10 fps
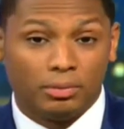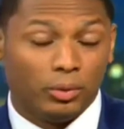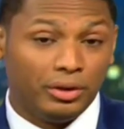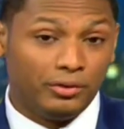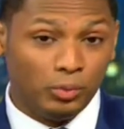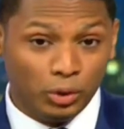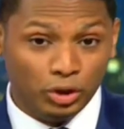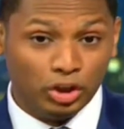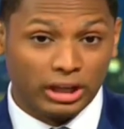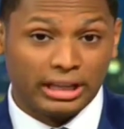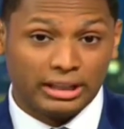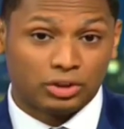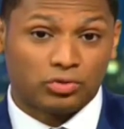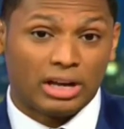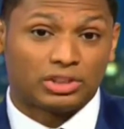But when you look at
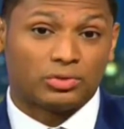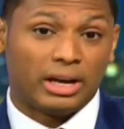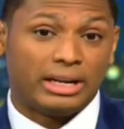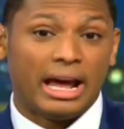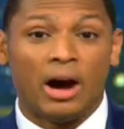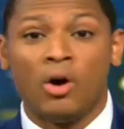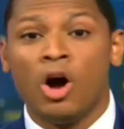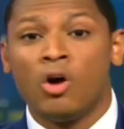this roster right now,